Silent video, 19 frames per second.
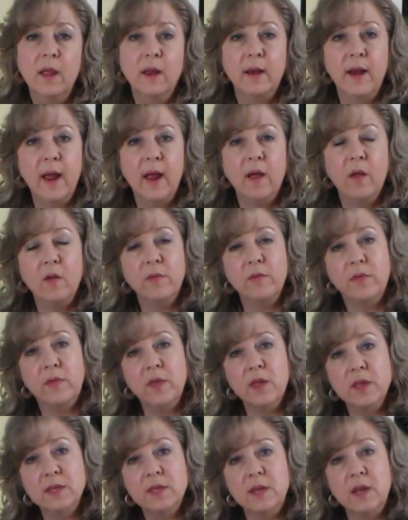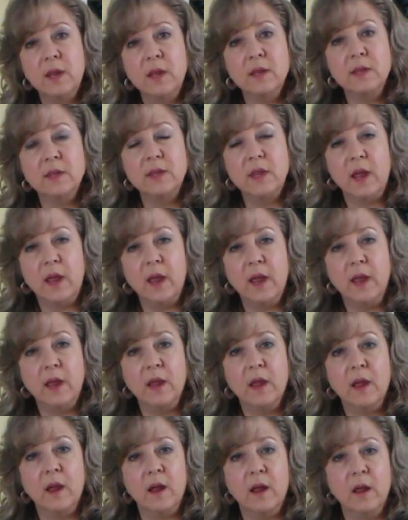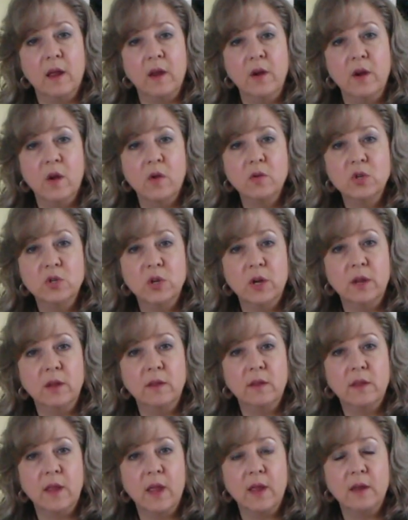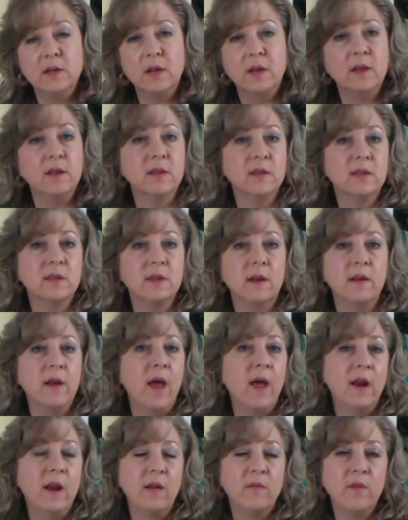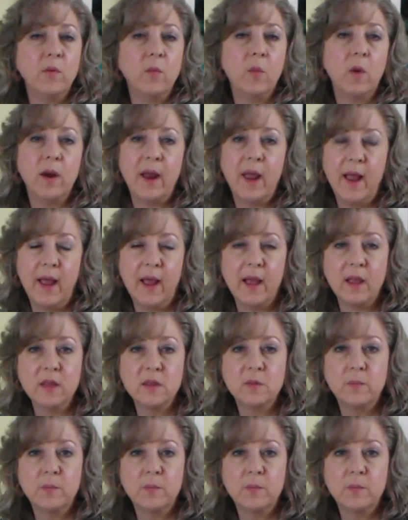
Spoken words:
Now this is a notion that is not everyone has,